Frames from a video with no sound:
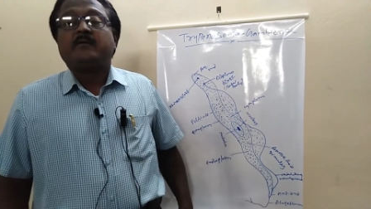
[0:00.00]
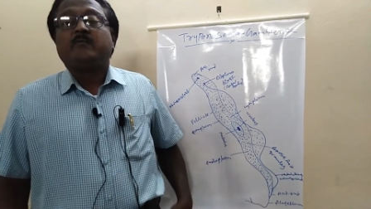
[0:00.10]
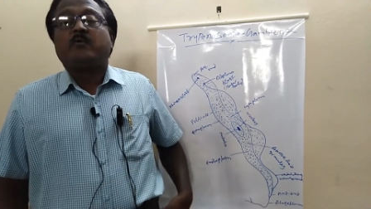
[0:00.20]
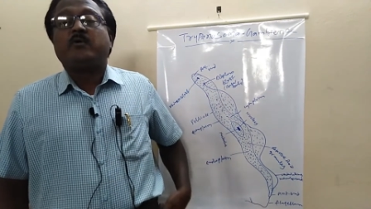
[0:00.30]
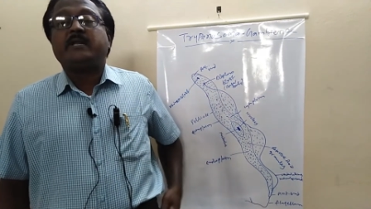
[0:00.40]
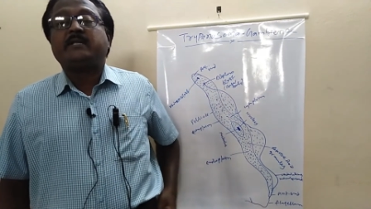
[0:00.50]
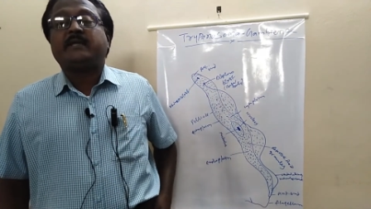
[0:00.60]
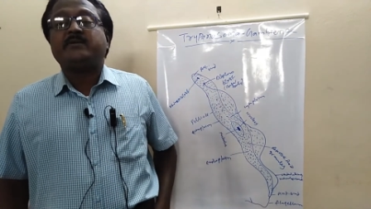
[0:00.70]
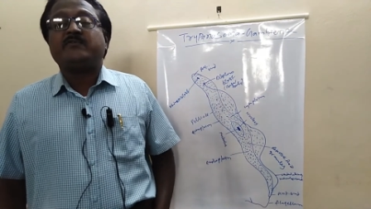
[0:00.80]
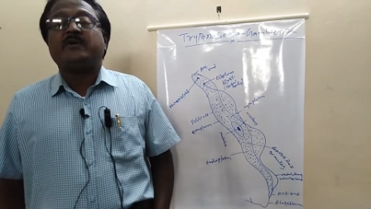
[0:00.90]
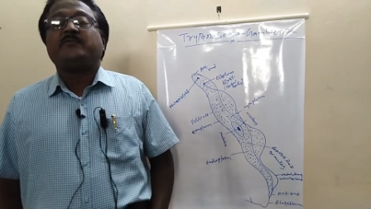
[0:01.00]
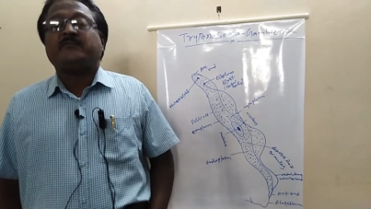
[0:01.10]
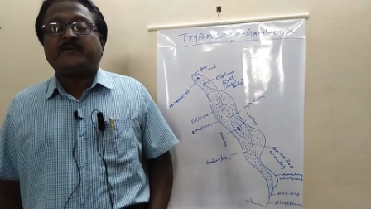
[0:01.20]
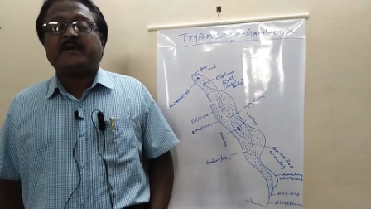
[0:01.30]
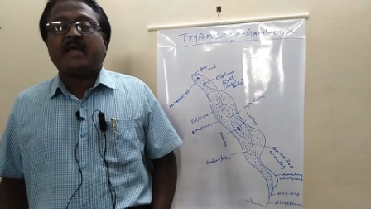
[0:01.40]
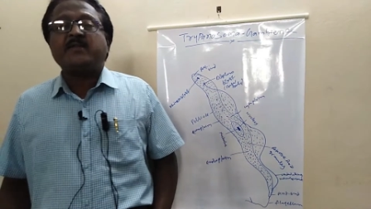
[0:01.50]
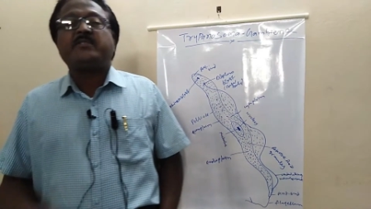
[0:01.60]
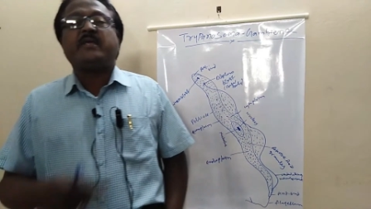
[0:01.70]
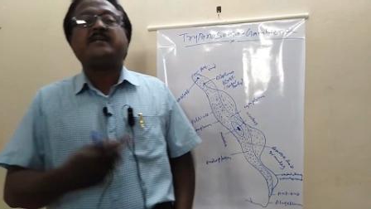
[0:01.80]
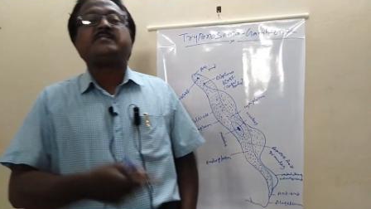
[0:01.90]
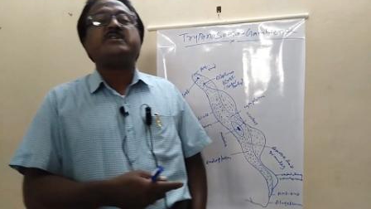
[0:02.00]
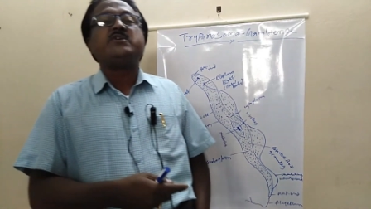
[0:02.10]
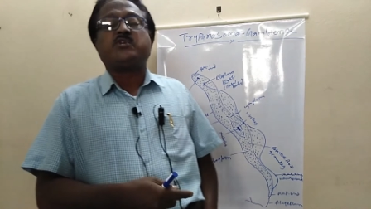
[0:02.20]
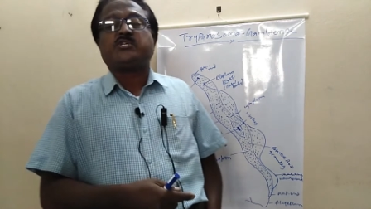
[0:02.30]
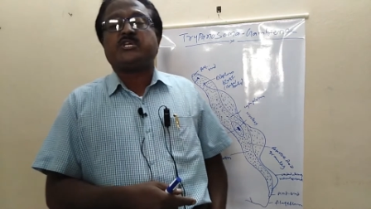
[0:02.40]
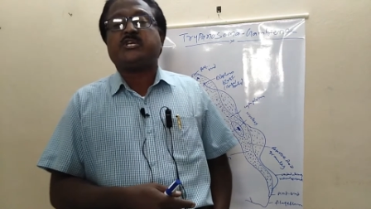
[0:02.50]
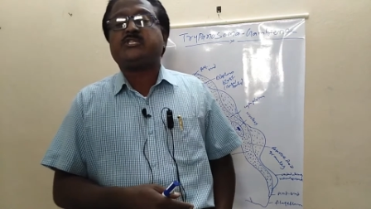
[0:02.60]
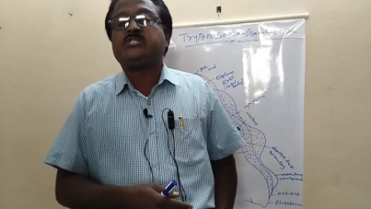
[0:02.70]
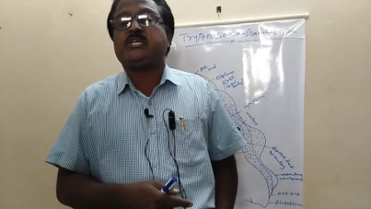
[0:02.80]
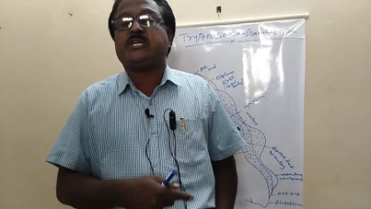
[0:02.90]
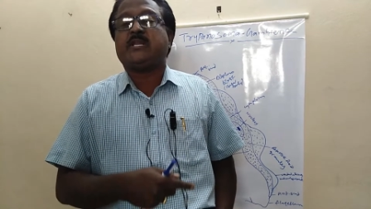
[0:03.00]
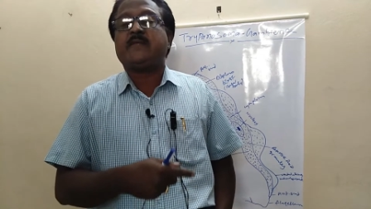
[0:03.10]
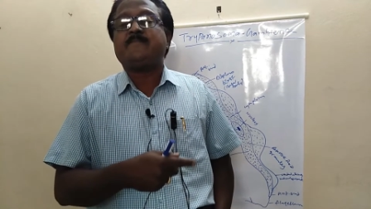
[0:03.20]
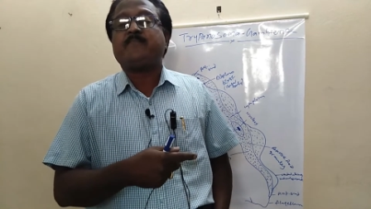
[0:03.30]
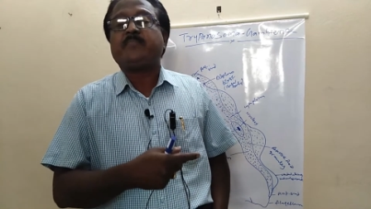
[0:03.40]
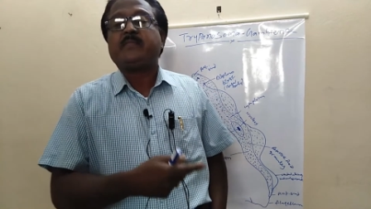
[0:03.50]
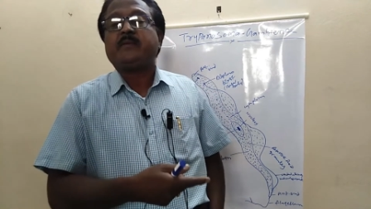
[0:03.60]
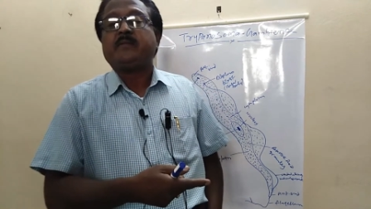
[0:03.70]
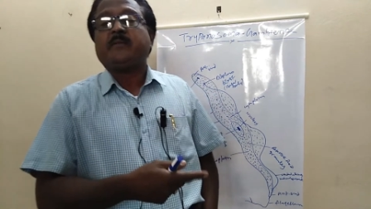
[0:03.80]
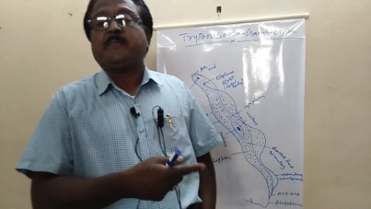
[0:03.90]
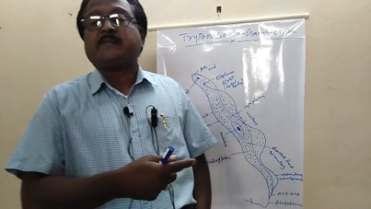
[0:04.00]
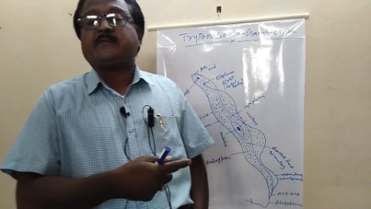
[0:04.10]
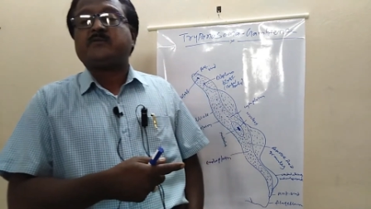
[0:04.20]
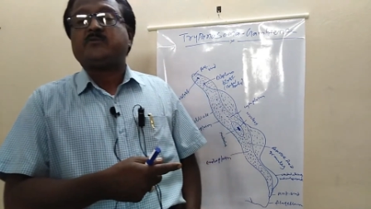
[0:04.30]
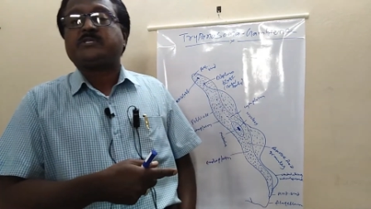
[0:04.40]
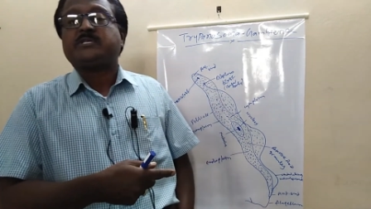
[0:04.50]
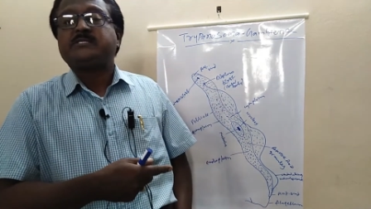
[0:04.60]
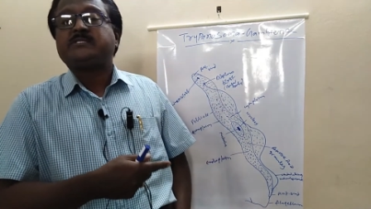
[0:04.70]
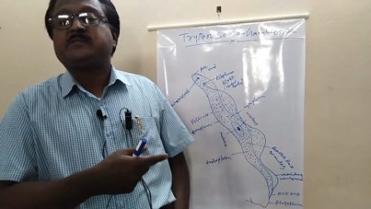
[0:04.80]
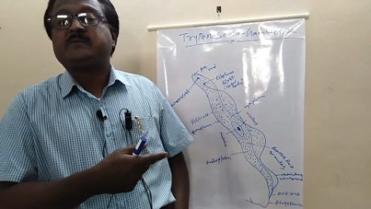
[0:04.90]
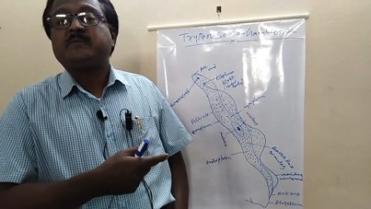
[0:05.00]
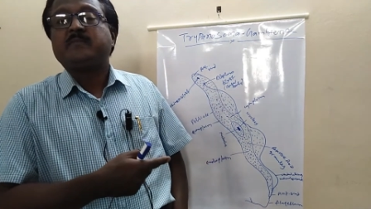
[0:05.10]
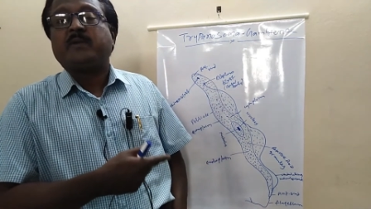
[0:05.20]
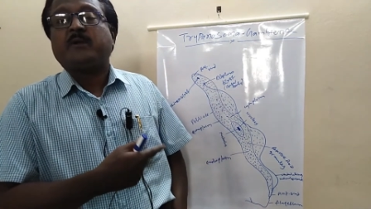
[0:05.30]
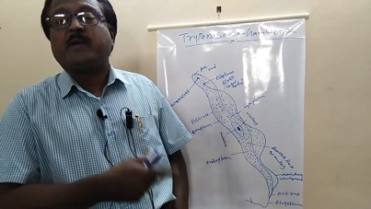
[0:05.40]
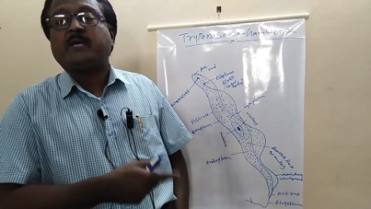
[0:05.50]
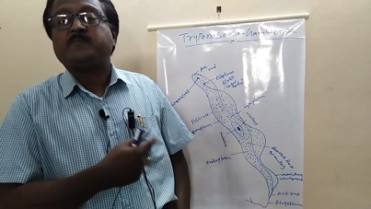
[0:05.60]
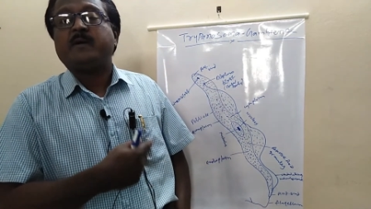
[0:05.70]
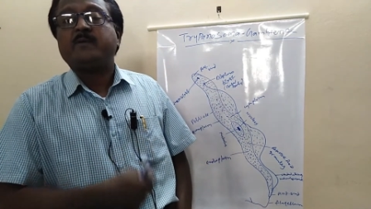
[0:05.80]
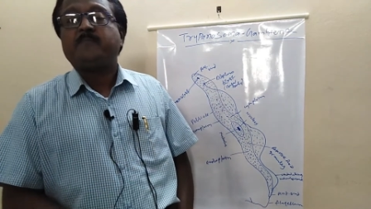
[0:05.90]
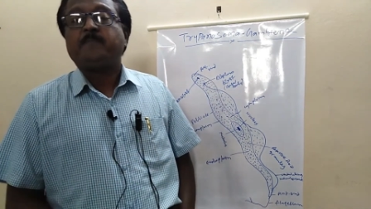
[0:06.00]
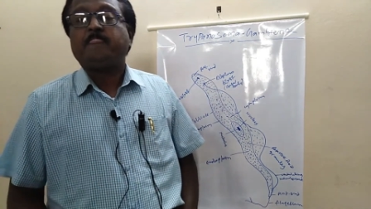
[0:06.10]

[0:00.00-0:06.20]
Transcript: only its nutrition is generally, the parasite nutrition is blood plasma,